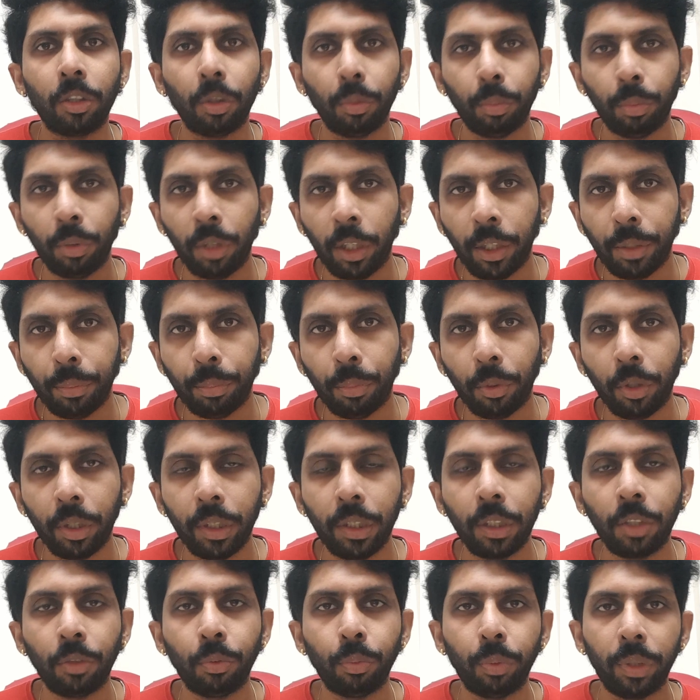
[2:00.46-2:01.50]
or bullet
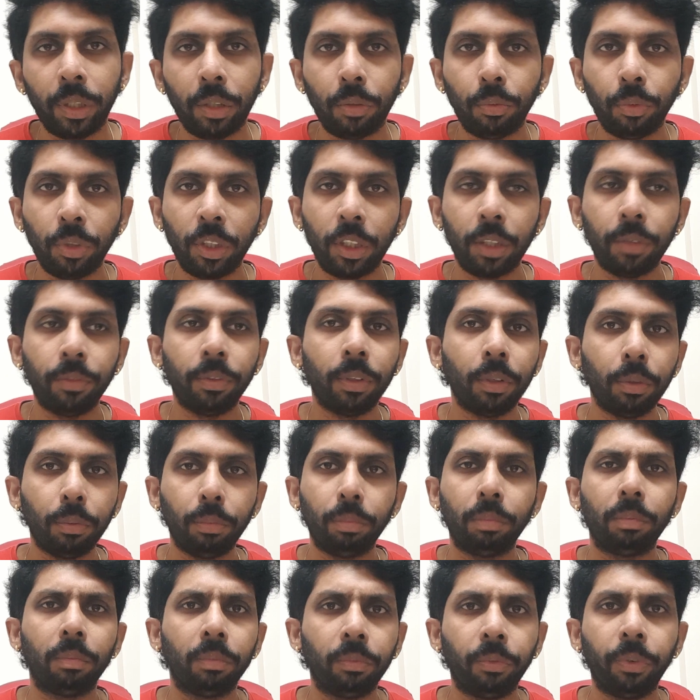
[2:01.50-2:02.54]
points, whichever
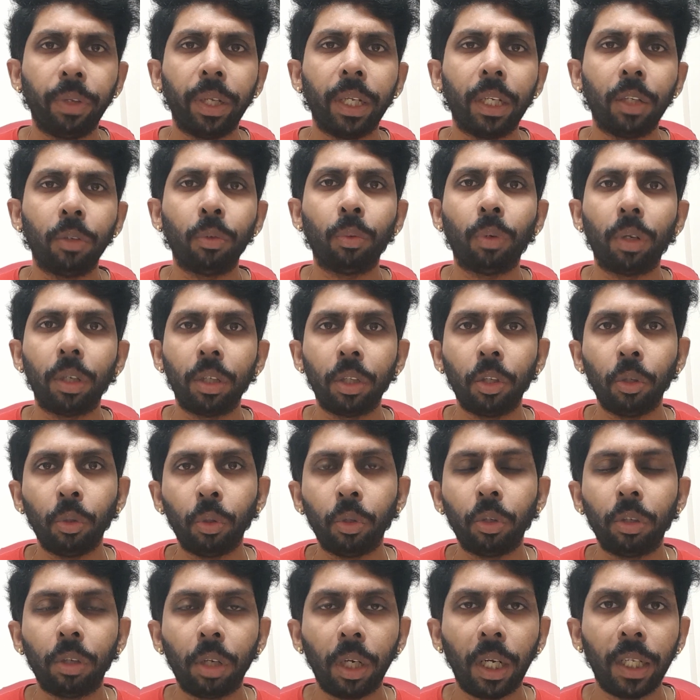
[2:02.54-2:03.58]
way you want to
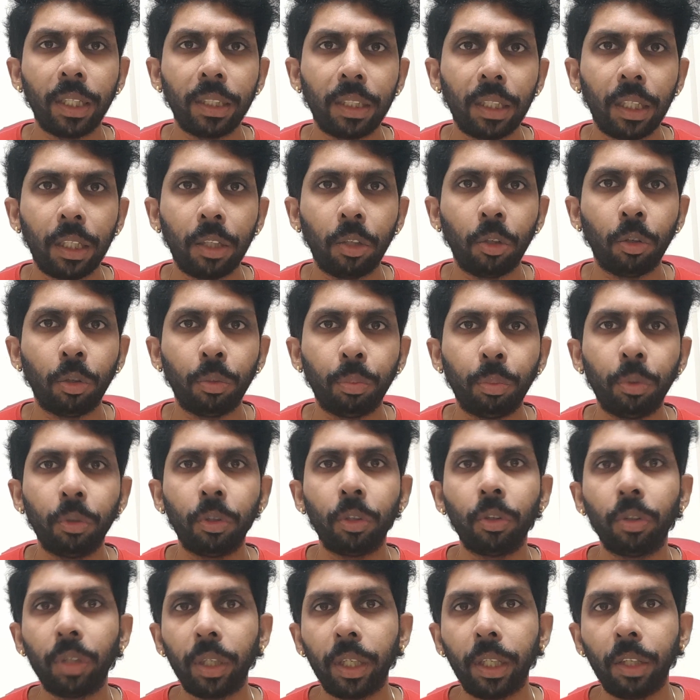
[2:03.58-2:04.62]
utilize that notebook you
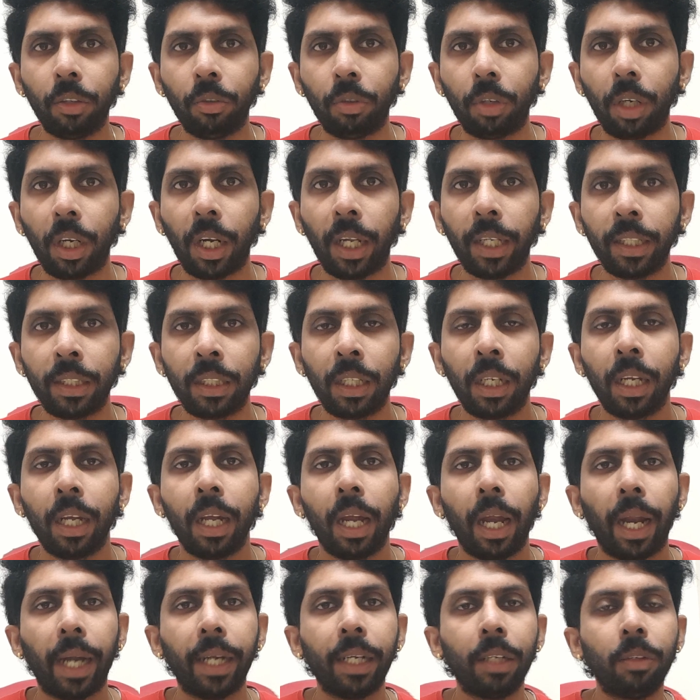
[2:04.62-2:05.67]
can utilize,
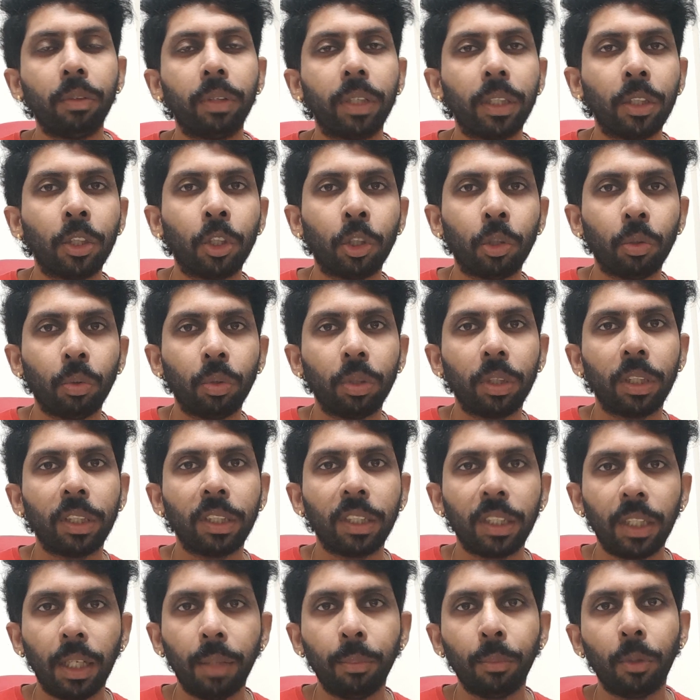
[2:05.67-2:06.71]
and you can store the
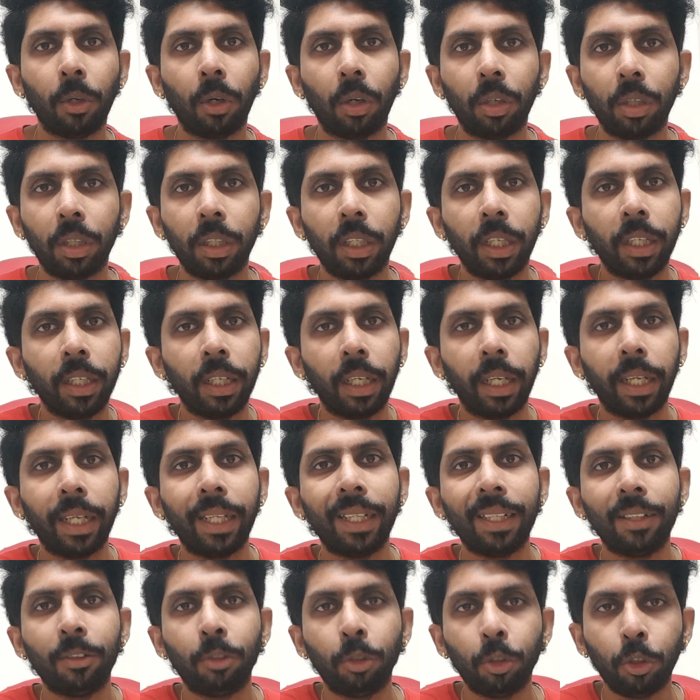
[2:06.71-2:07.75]
same content
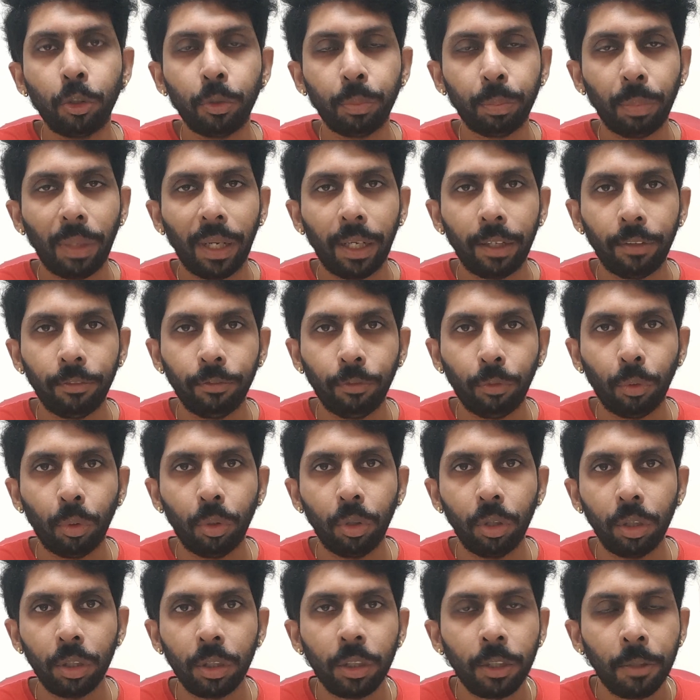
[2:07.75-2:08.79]
in those
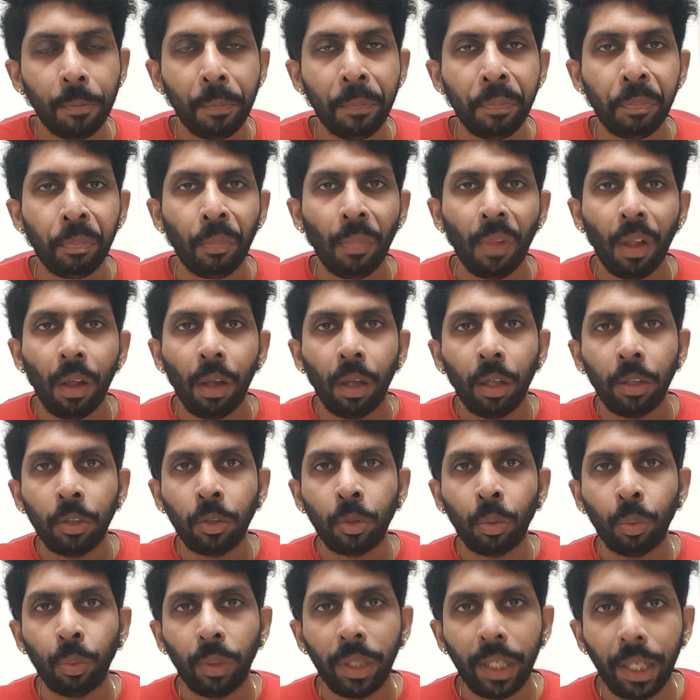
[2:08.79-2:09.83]
folders. So
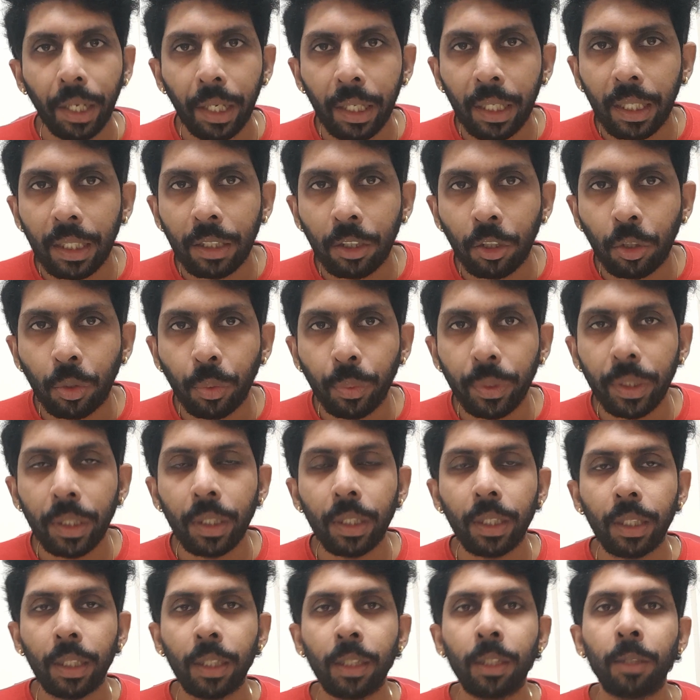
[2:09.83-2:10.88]
what it is doing
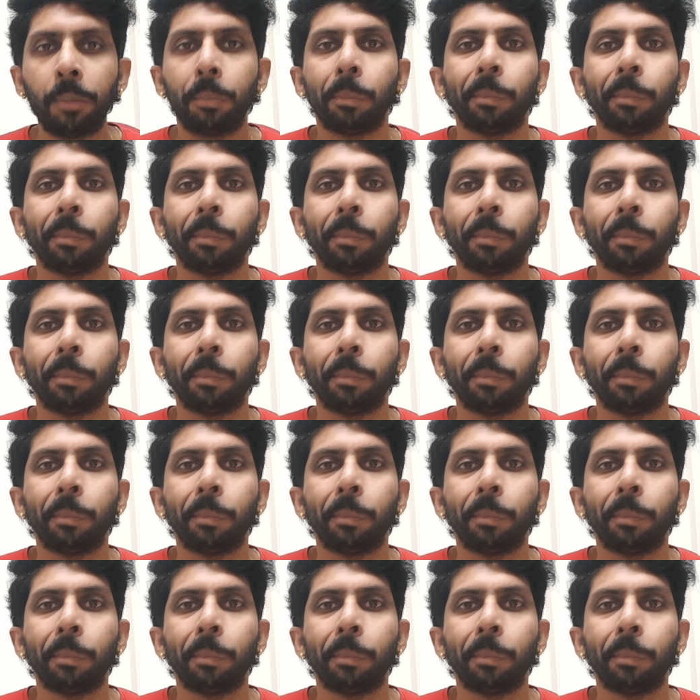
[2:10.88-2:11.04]
is,